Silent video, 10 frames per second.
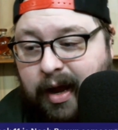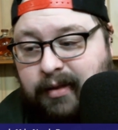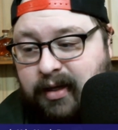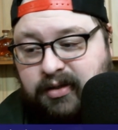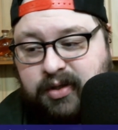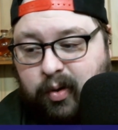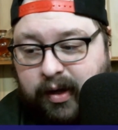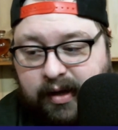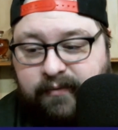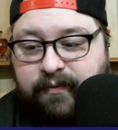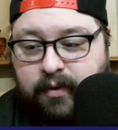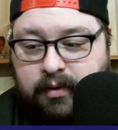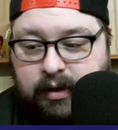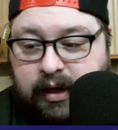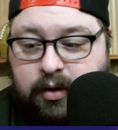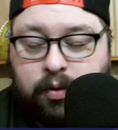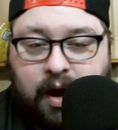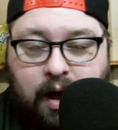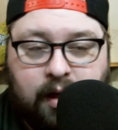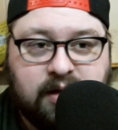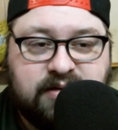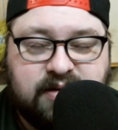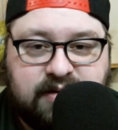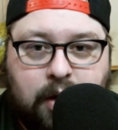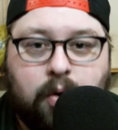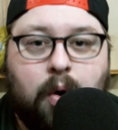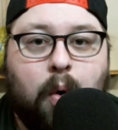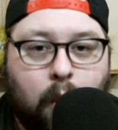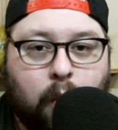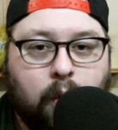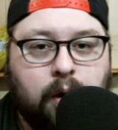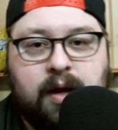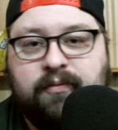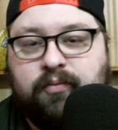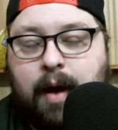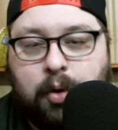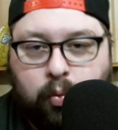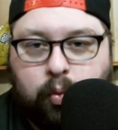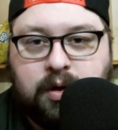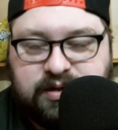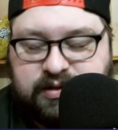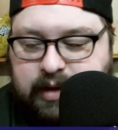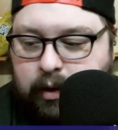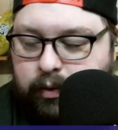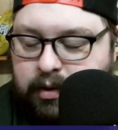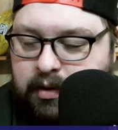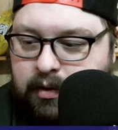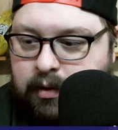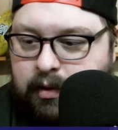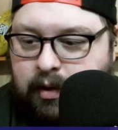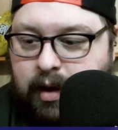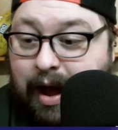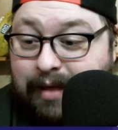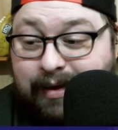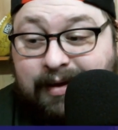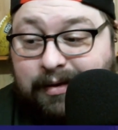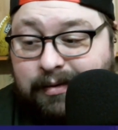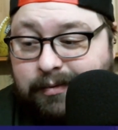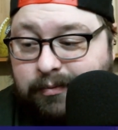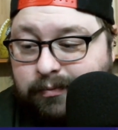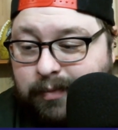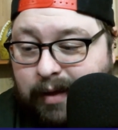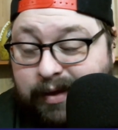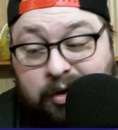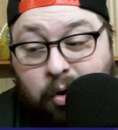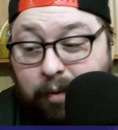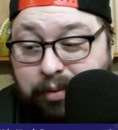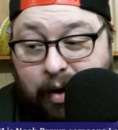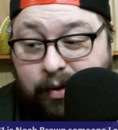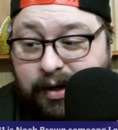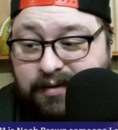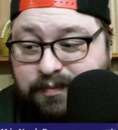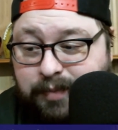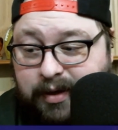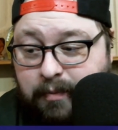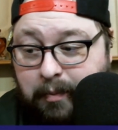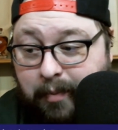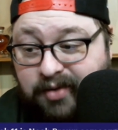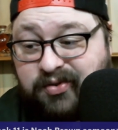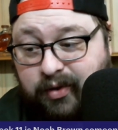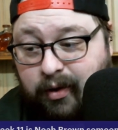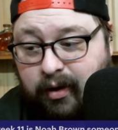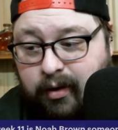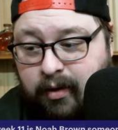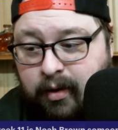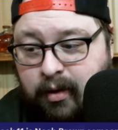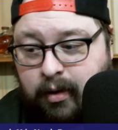If Nico Collins is out or if Robert Woods is out, I think Noah Brown has become a must start.